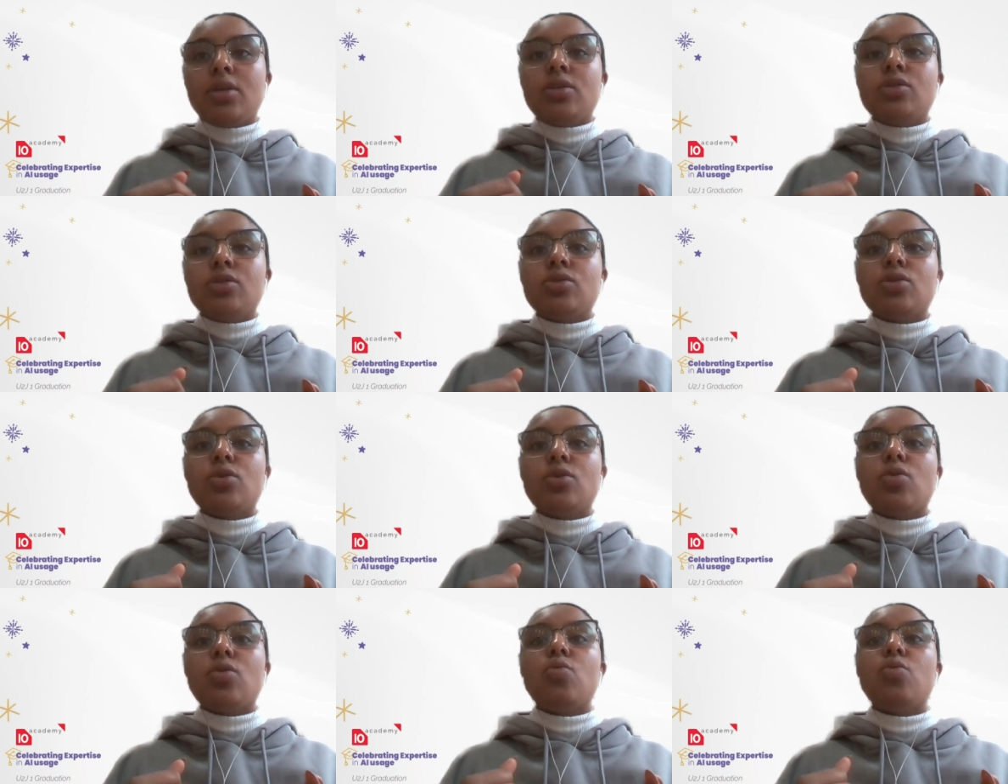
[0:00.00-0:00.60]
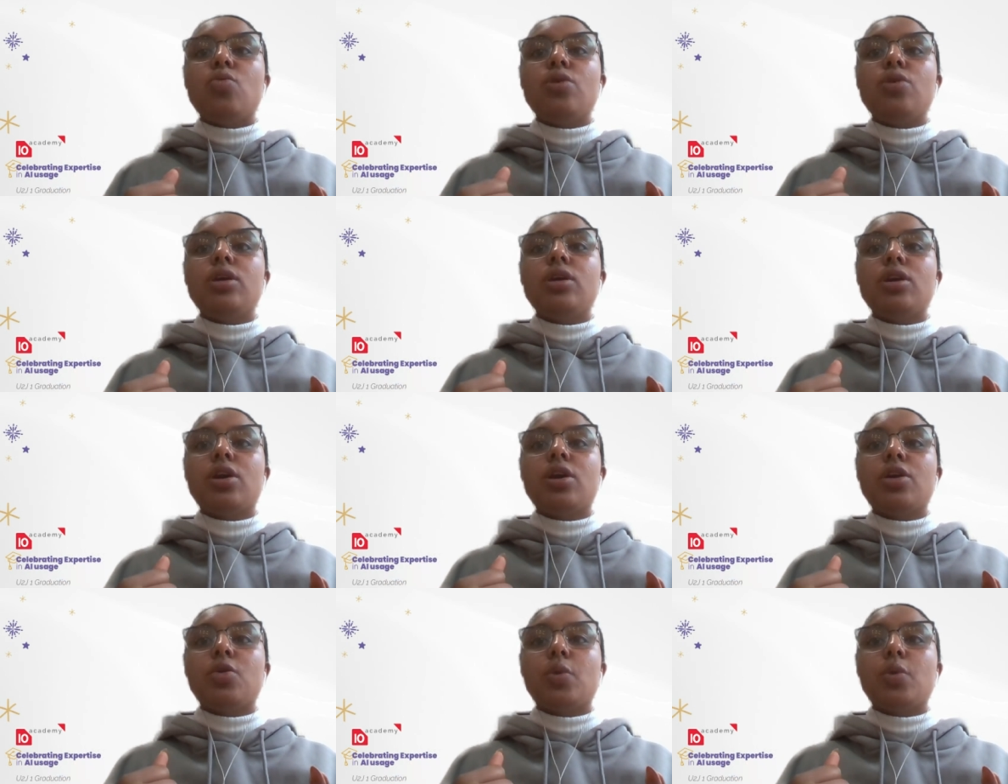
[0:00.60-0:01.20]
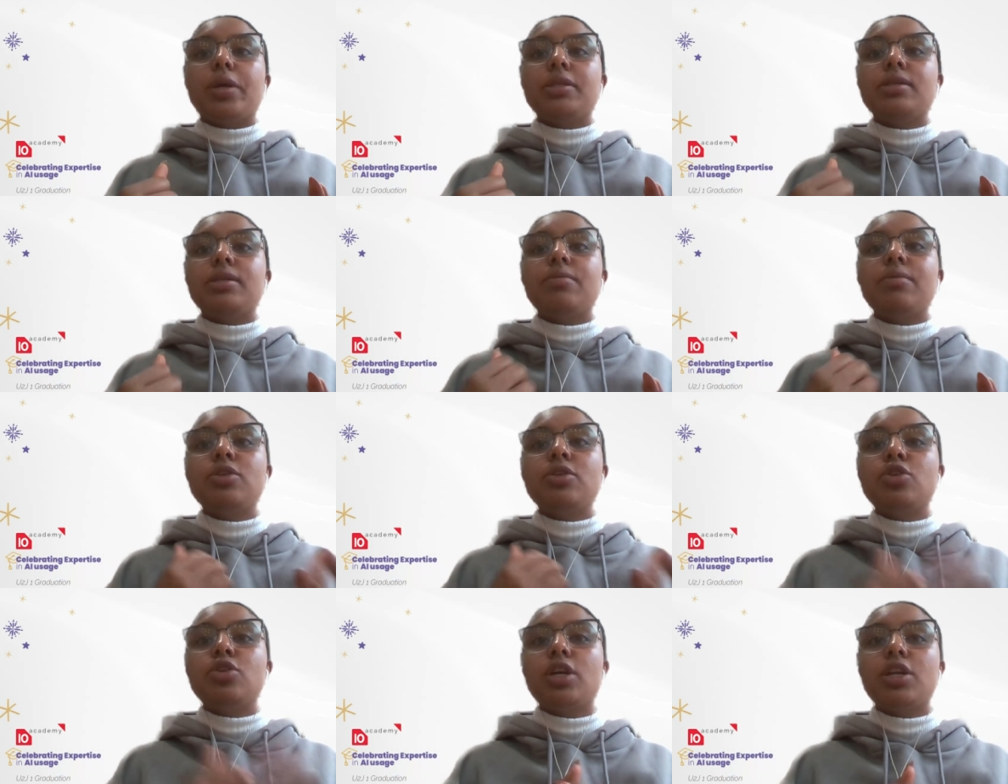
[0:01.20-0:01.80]
So we are going to
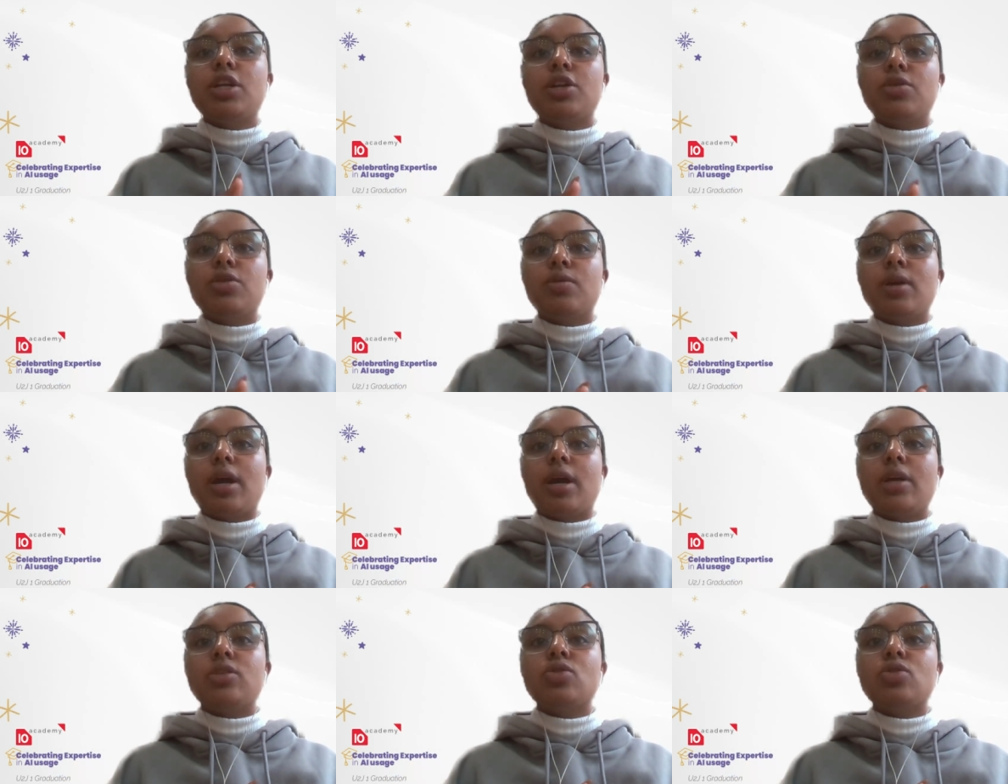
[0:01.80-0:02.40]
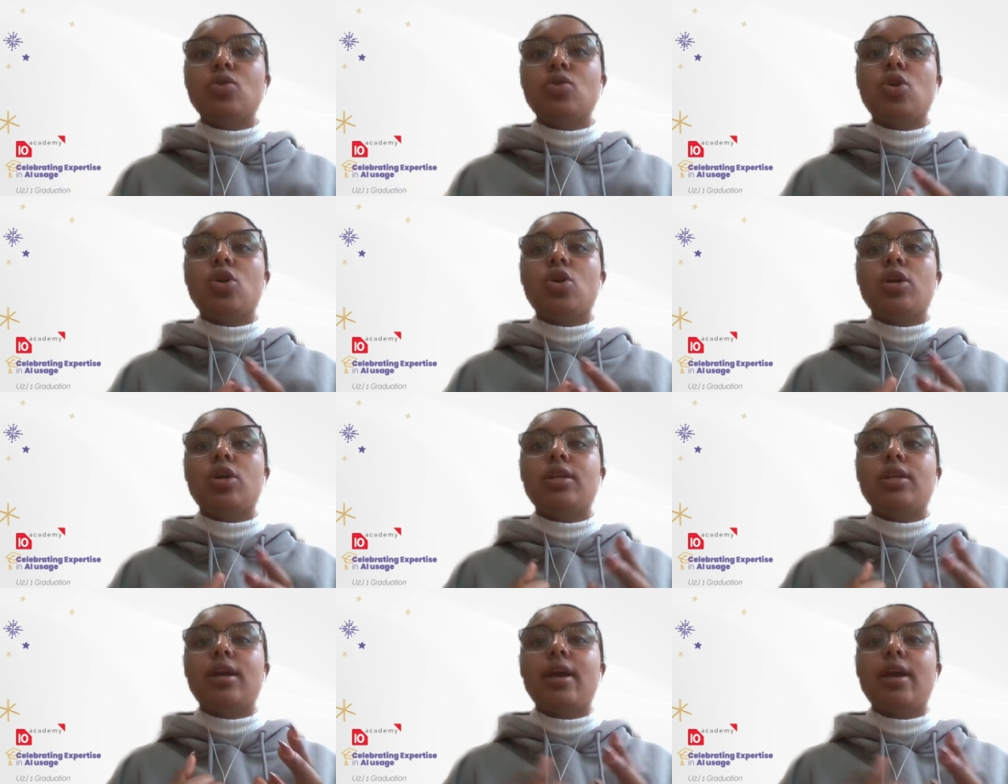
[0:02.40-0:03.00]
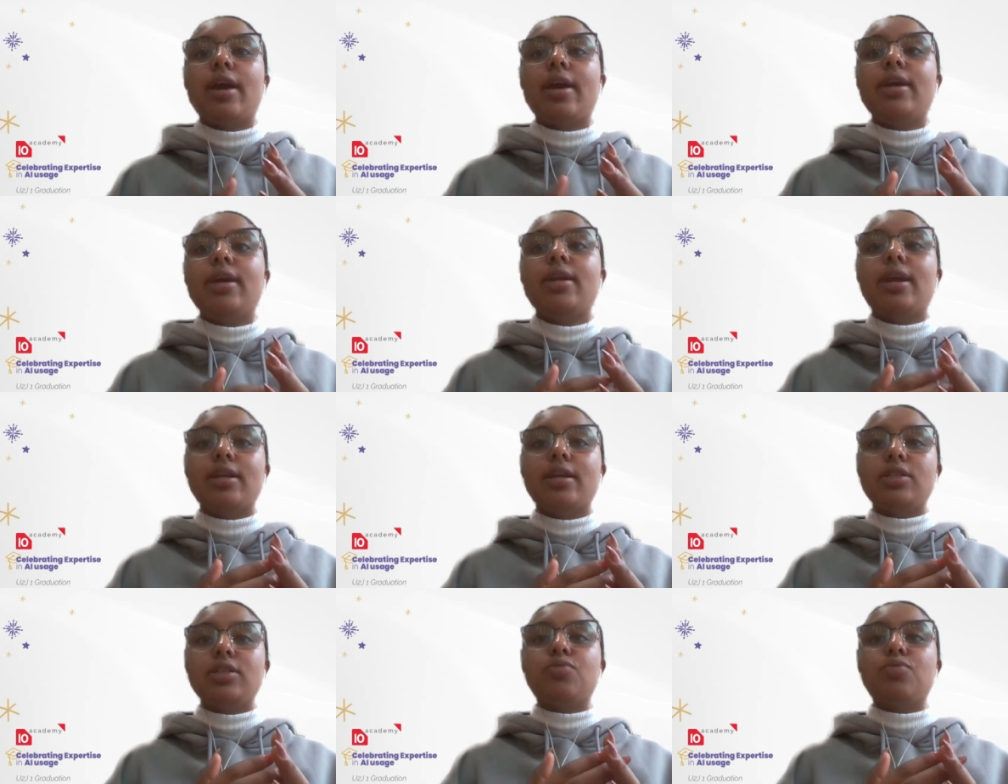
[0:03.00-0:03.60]
be training you guys on AI
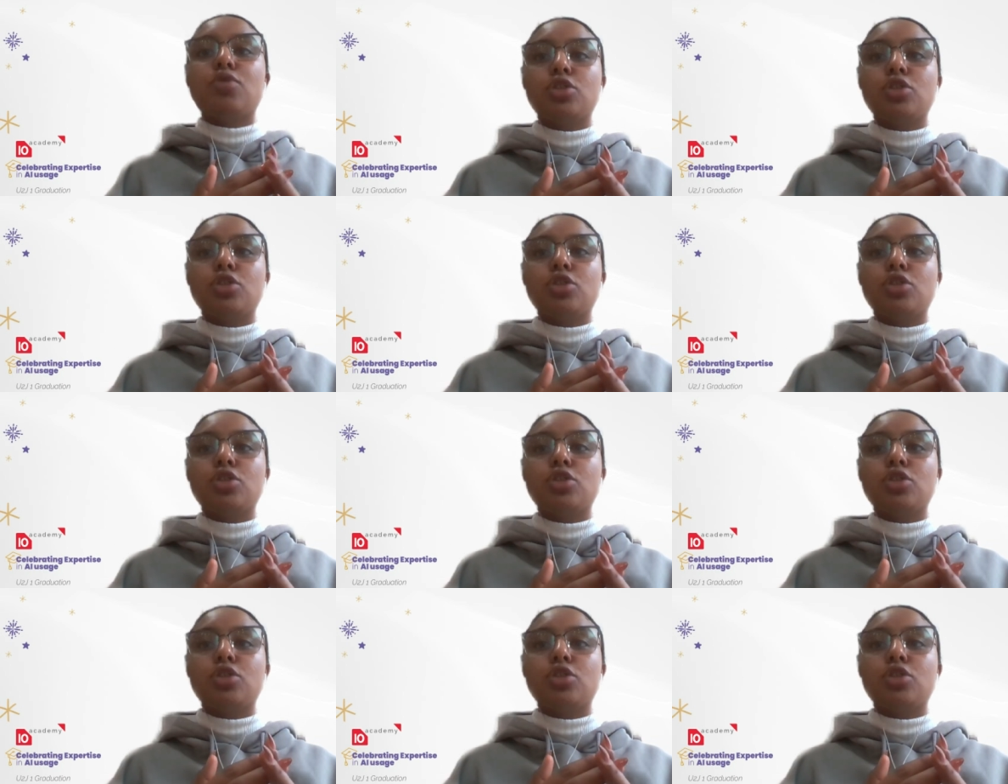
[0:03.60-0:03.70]
enhanced mm-hmm.